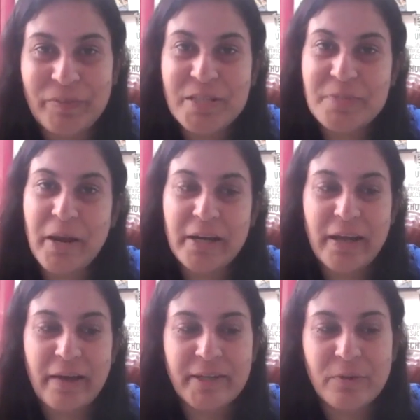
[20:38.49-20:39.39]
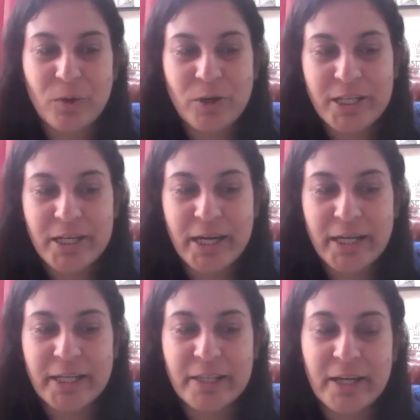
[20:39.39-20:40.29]
Despite having quality
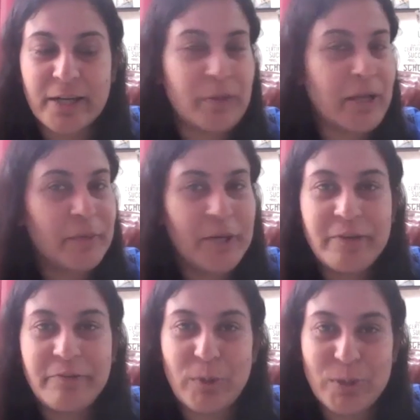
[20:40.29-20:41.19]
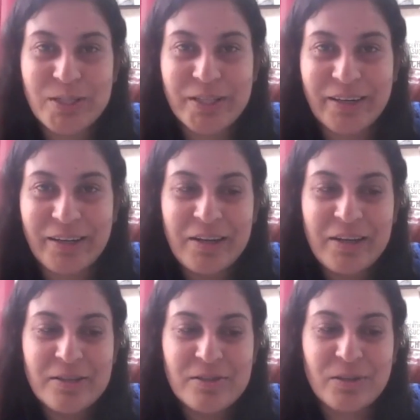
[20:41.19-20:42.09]
writing, that belief wasn't there.
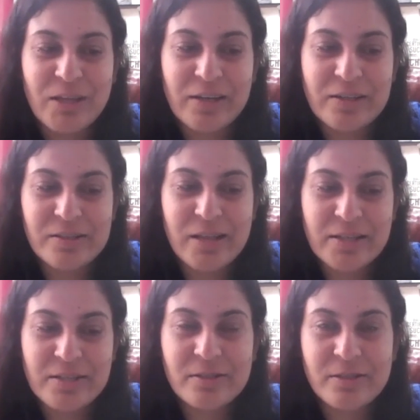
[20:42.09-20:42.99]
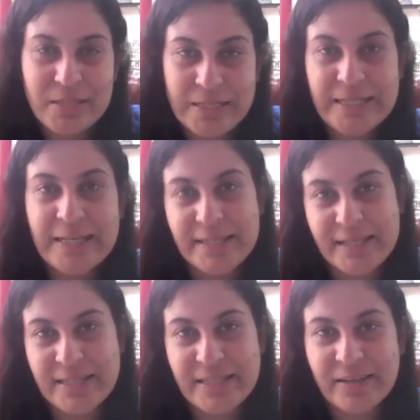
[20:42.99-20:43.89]
So that's the seed, as
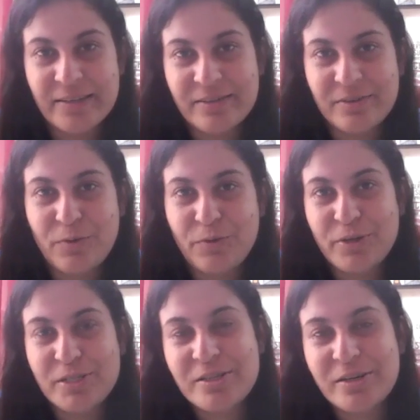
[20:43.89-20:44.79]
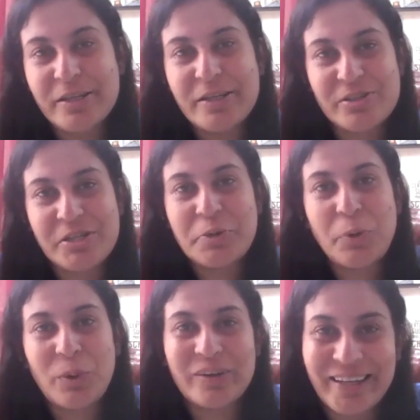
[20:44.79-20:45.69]
I said, of a sturdy tree
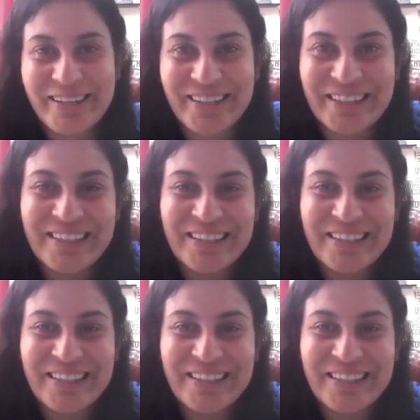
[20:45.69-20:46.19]
called writing.